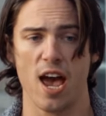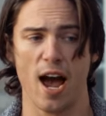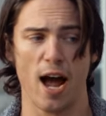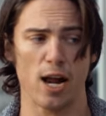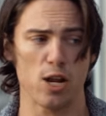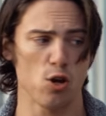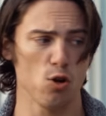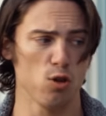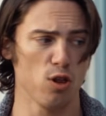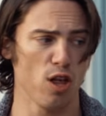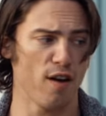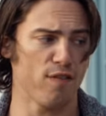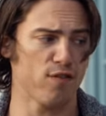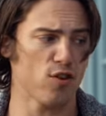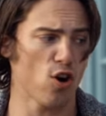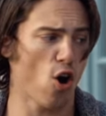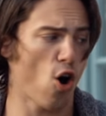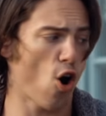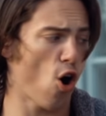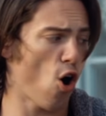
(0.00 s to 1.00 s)
and you
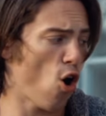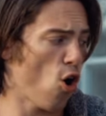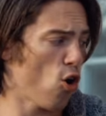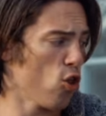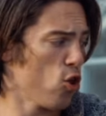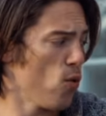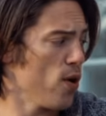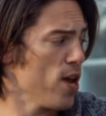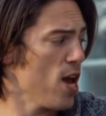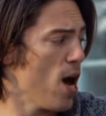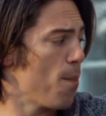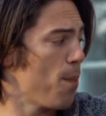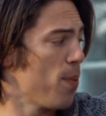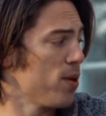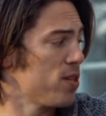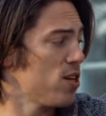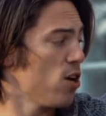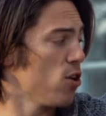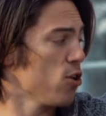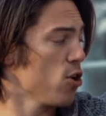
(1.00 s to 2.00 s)
lift all the way up
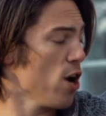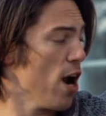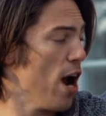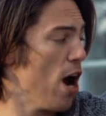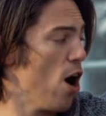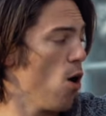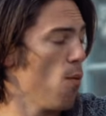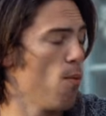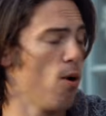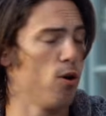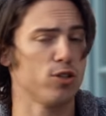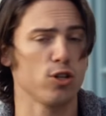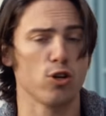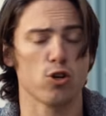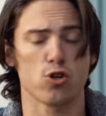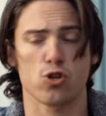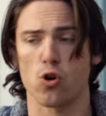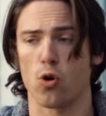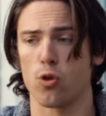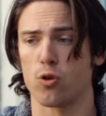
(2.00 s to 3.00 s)
until your elbows and
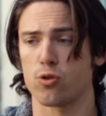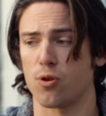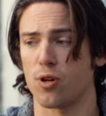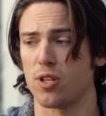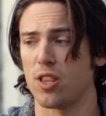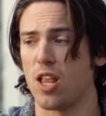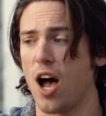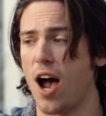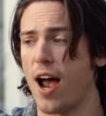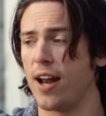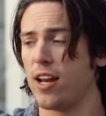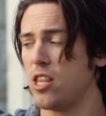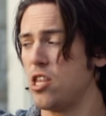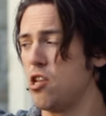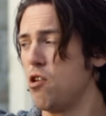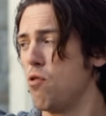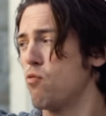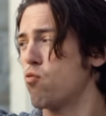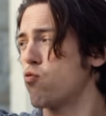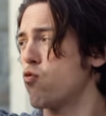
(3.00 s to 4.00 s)
your shoulders are in line,
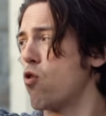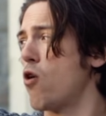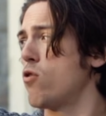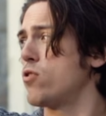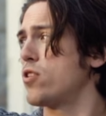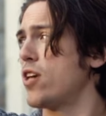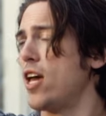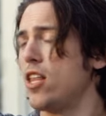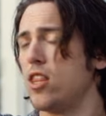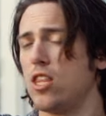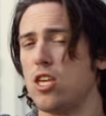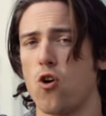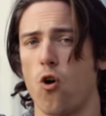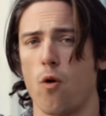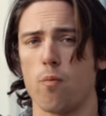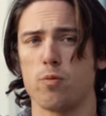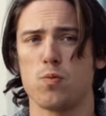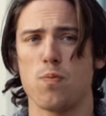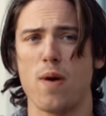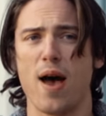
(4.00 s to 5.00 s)
and you rotate the
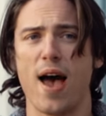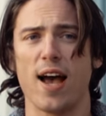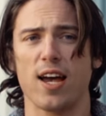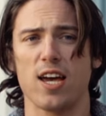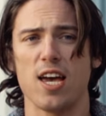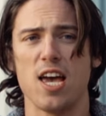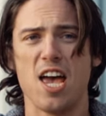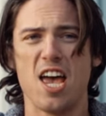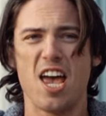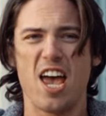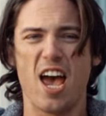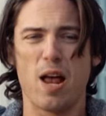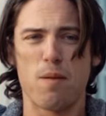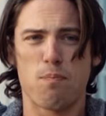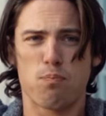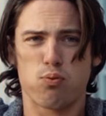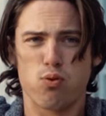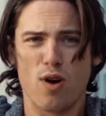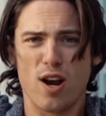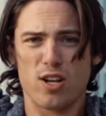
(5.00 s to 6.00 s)
arms back
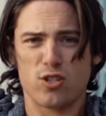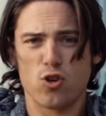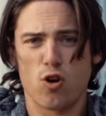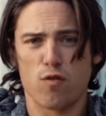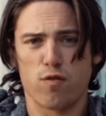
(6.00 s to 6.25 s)
and press